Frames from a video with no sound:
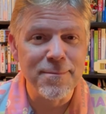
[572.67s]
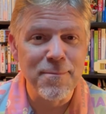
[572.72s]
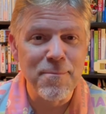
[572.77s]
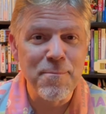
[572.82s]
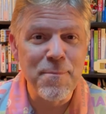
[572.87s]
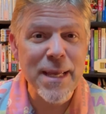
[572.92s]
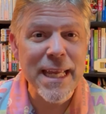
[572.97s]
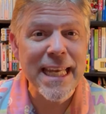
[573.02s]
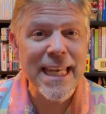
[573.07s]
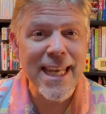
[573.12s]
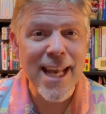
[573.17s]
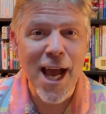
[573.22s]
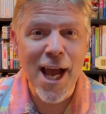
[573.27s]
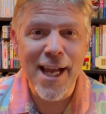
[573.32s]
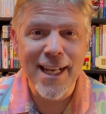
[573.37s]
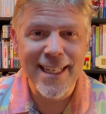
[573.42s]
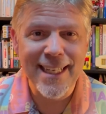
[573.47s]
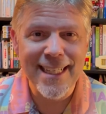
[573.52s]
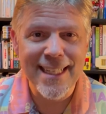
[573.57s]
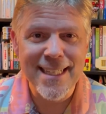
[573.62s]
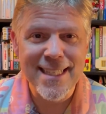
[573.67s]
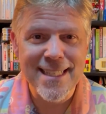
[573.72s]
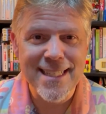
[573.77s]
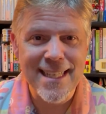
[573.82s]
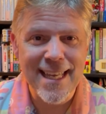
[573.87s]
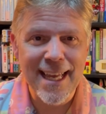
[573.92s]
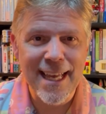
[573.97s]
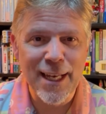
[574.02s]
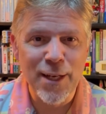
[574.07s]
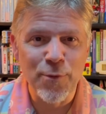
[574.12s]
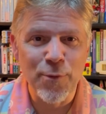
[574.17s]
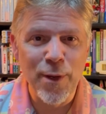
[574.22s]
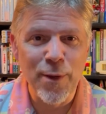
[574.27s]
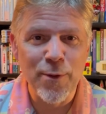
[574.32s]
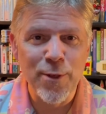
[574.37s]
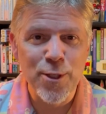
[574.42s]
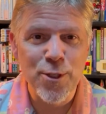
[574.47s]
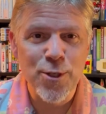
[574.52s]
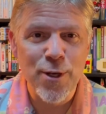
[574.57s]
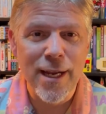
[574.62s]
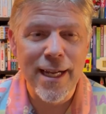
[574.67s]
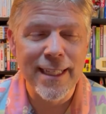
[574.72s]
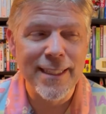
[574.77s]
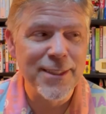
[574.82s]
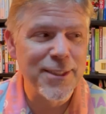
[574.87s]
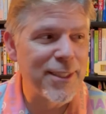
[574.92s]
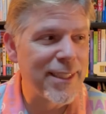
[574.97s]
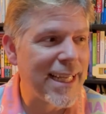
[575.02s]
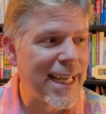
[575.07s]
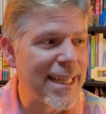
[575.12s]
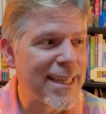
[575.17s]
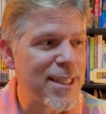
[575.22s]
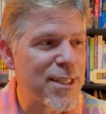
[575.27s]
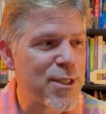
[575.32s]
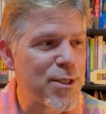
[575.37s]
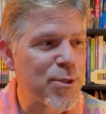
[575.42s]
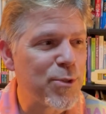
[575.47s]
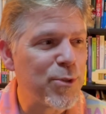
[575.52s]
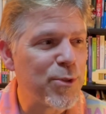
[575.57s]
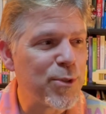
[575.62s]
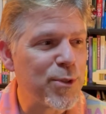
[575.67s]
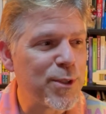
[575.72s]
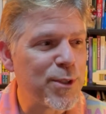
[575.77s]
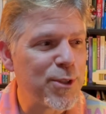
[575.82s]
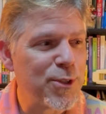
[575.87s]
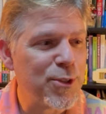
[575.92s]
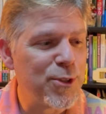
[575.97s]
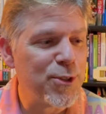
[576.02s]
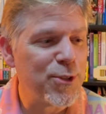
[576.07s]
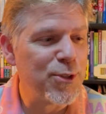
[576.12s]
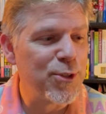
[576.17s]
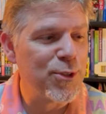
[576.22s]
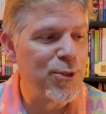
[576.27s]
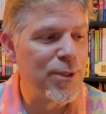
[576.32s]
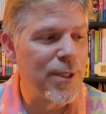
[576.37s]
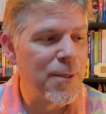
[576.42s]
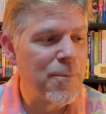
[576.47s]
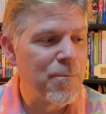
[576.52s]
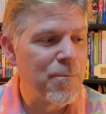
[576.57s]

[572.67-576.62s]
mid-90s, and we were trying to get the school to,